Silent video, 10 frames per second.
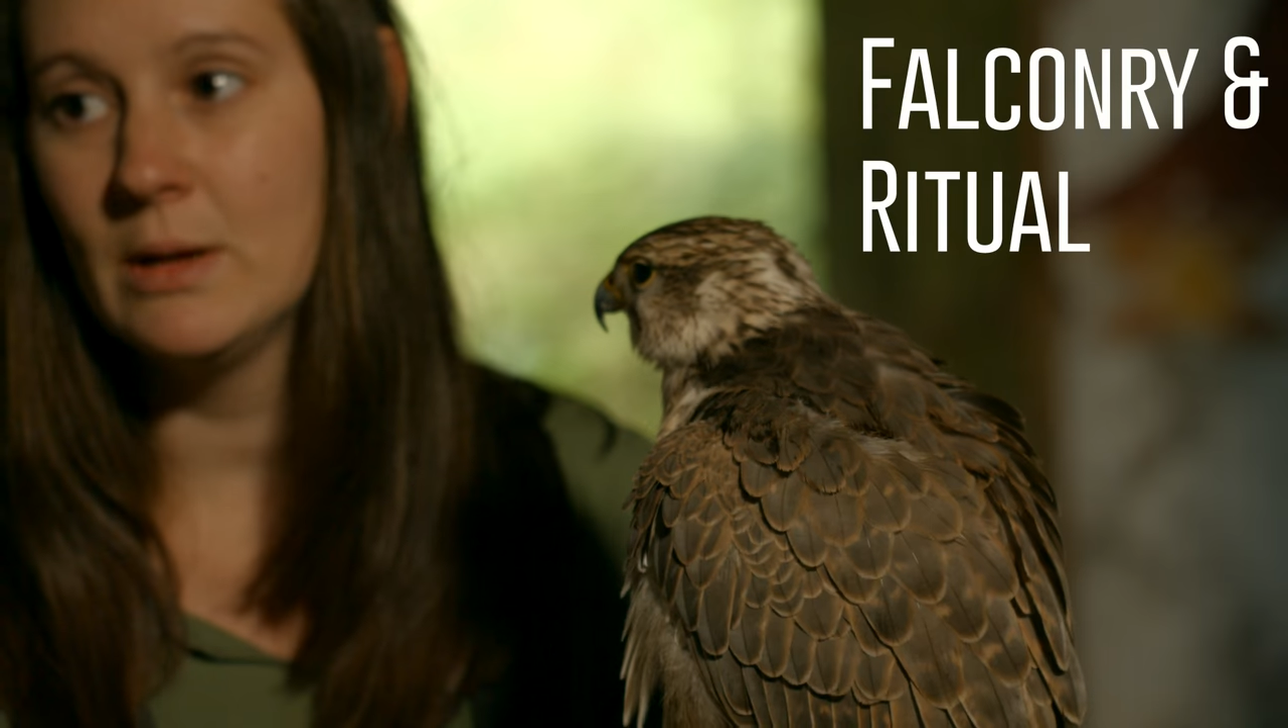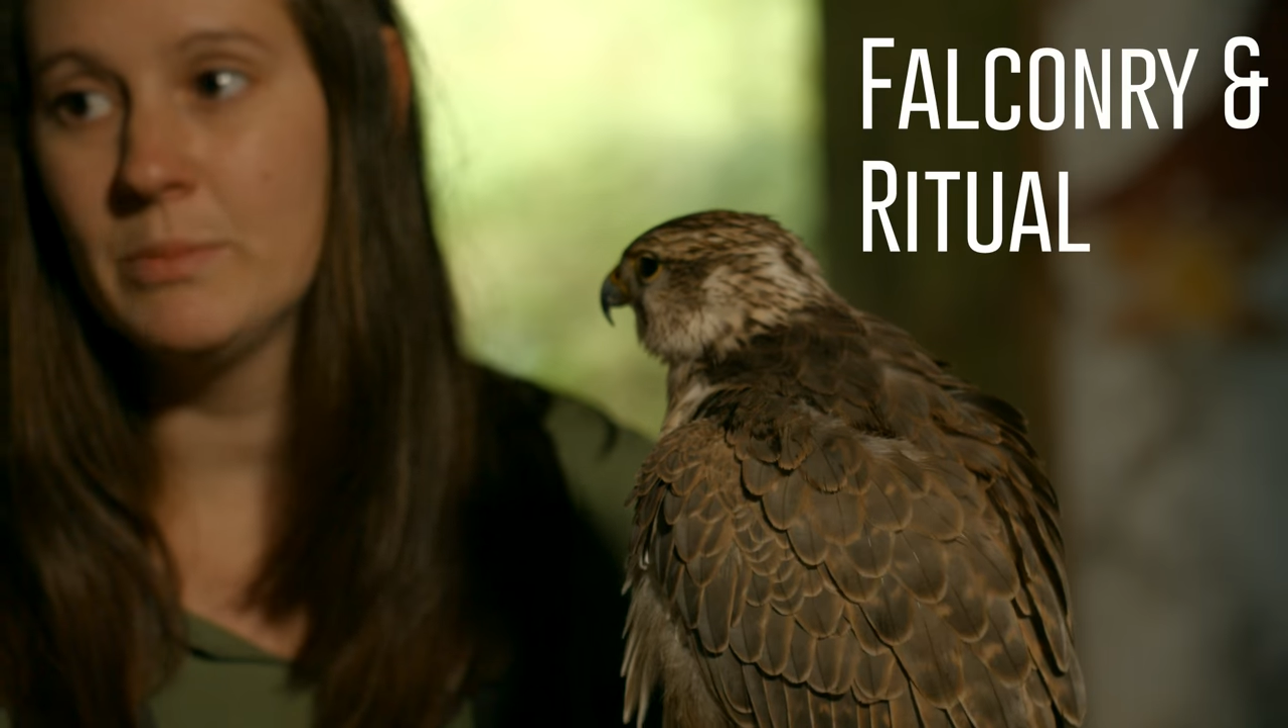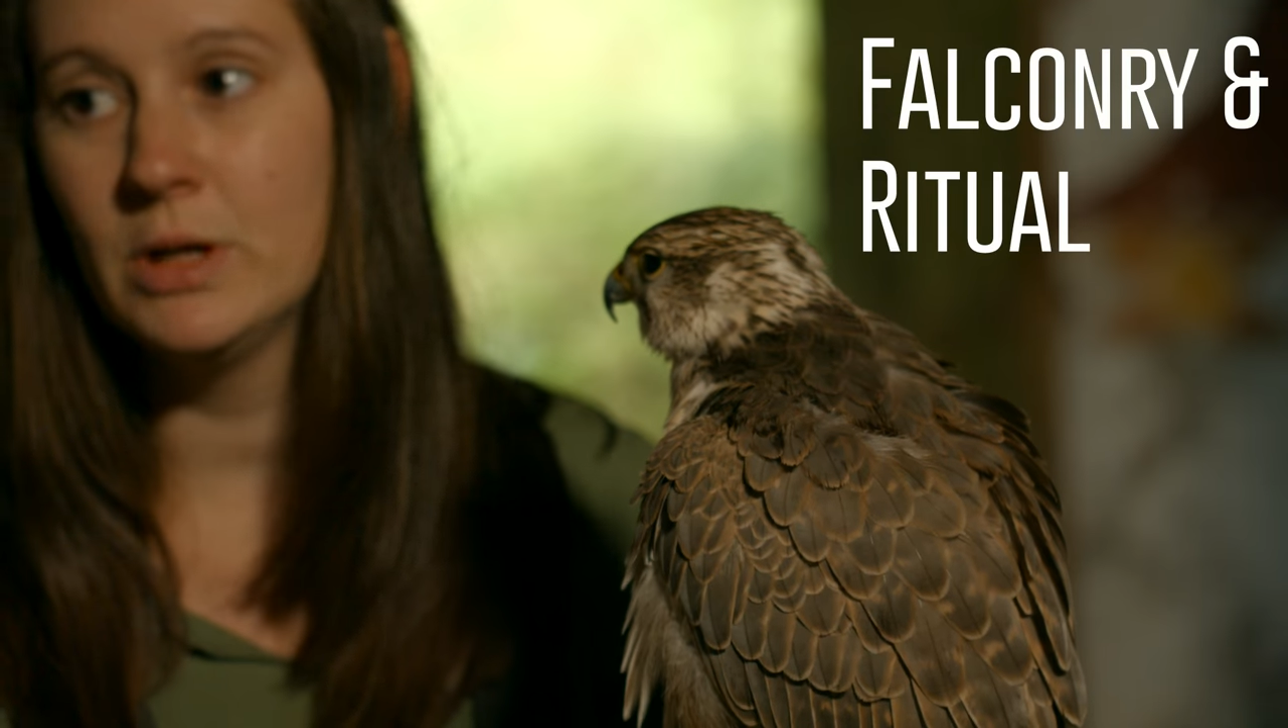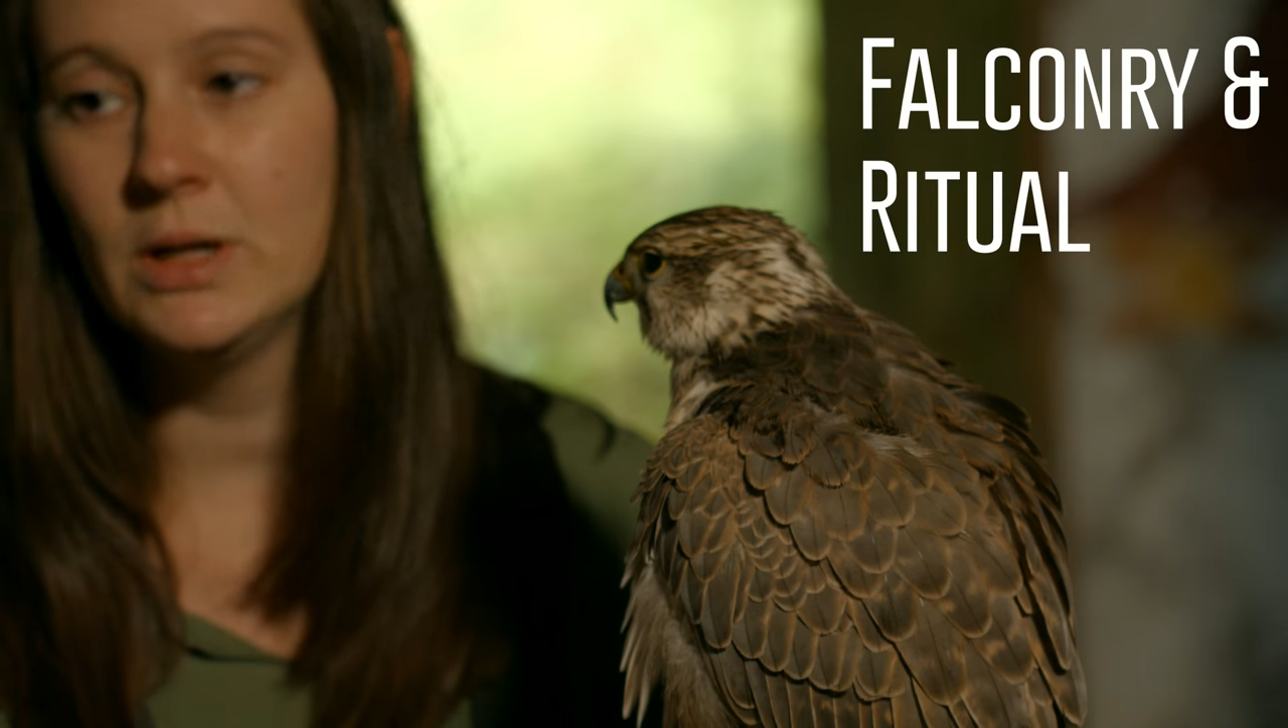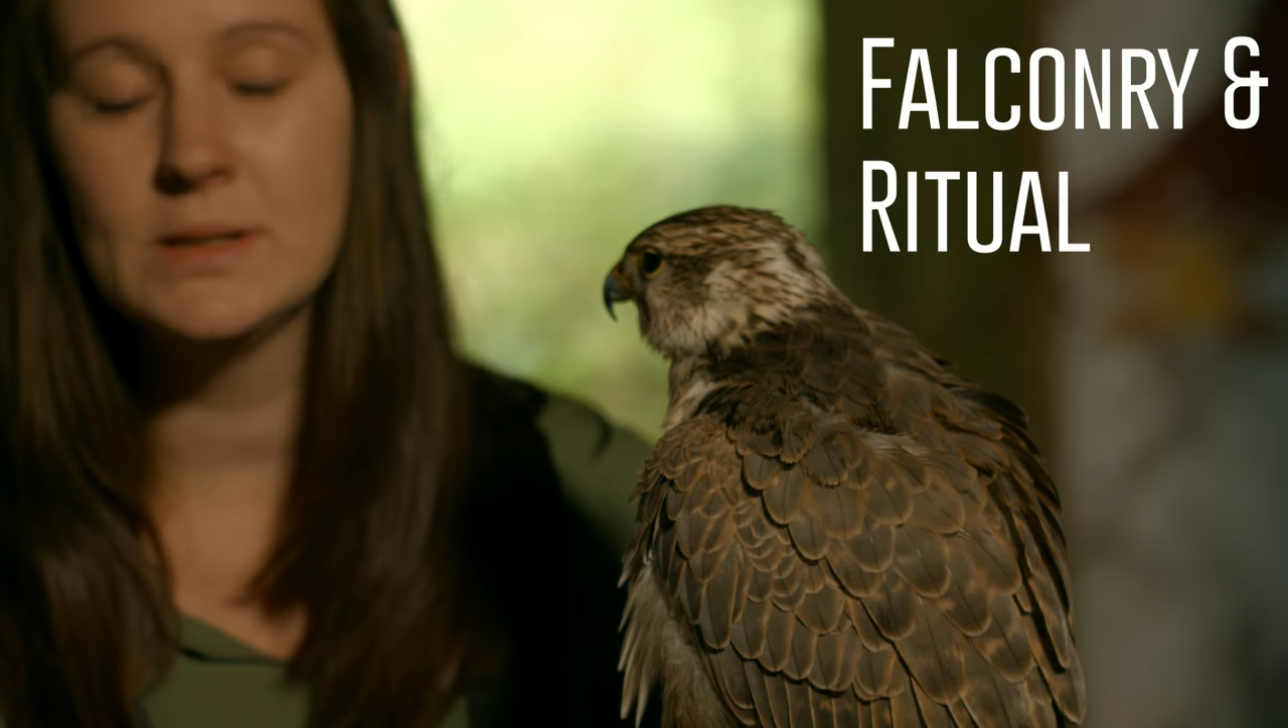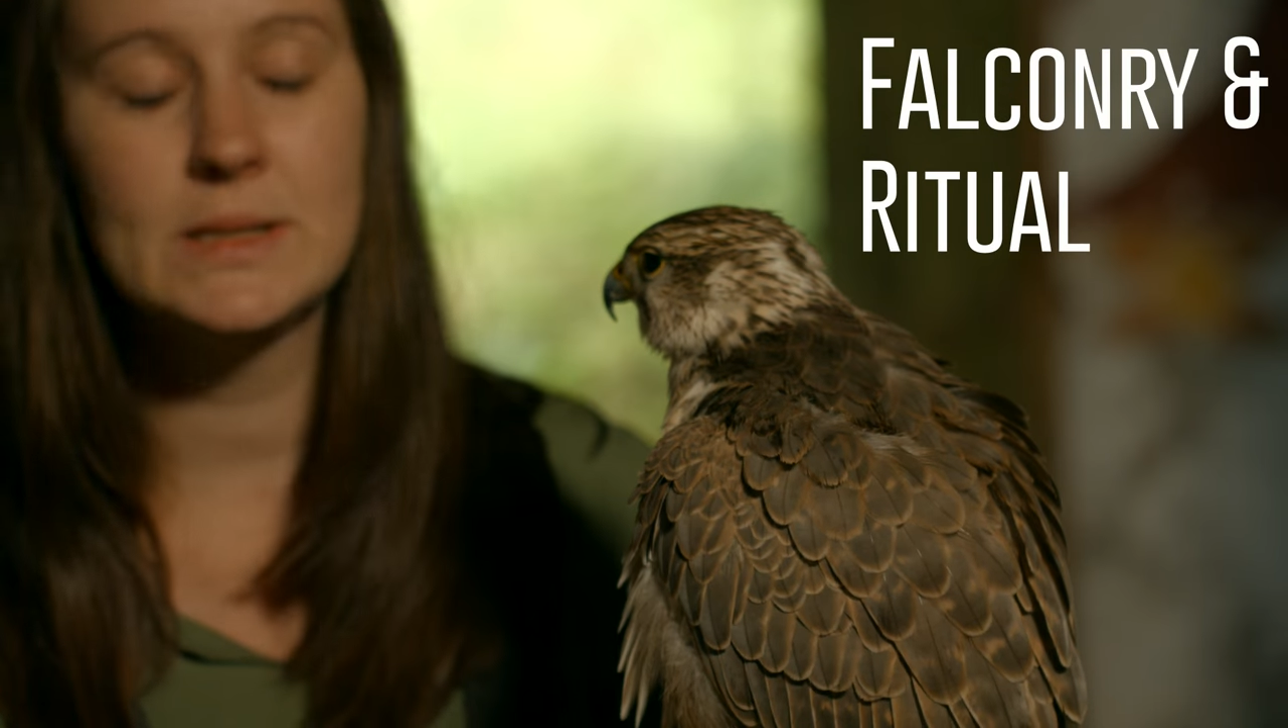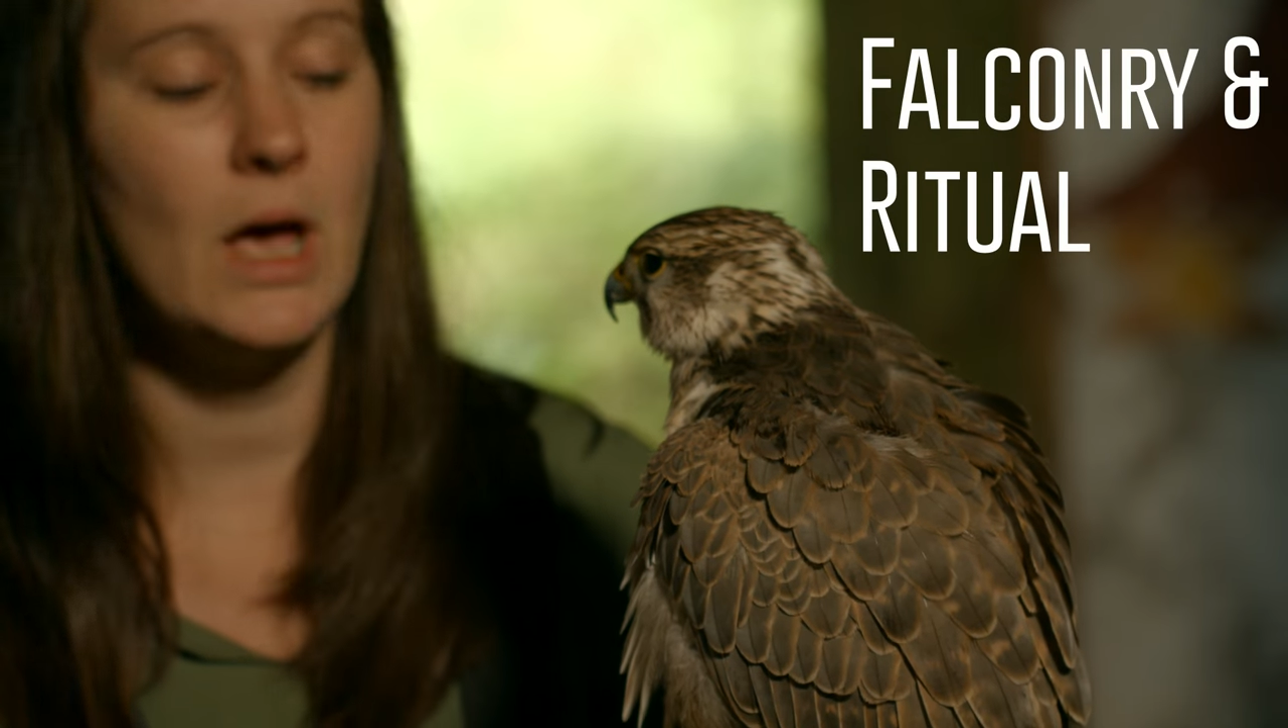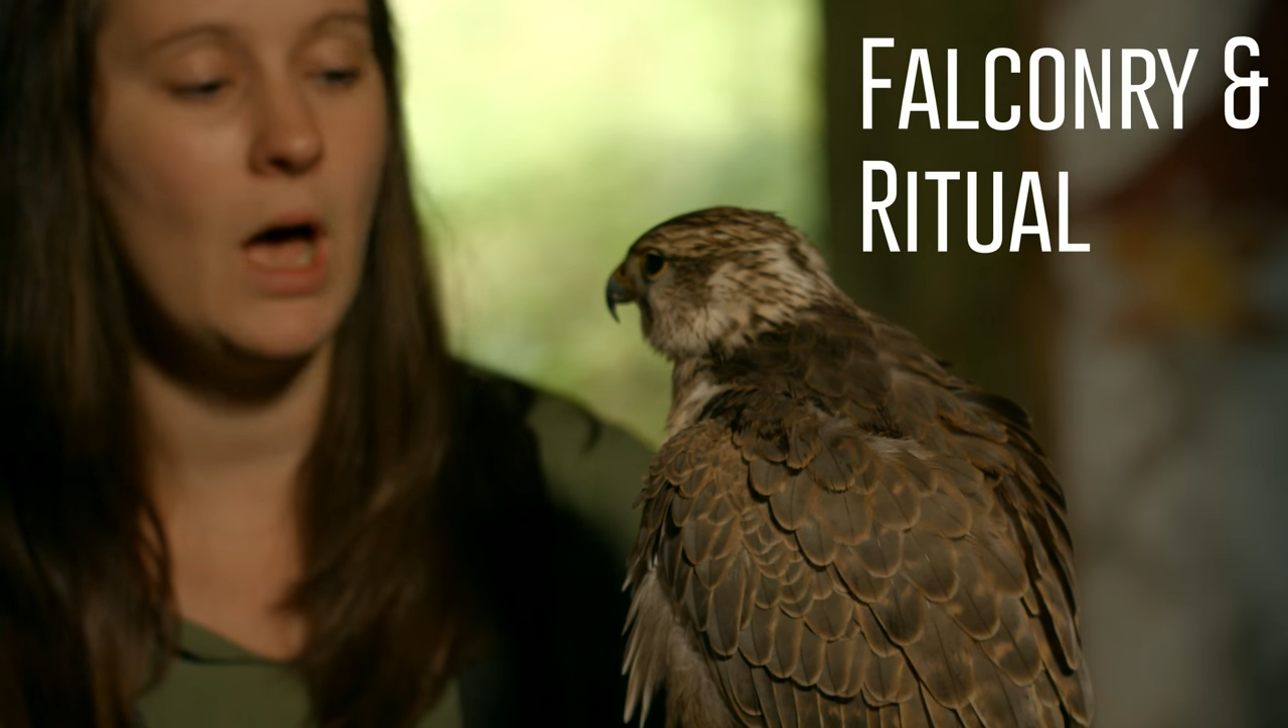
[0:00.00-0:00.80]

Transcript: their birds,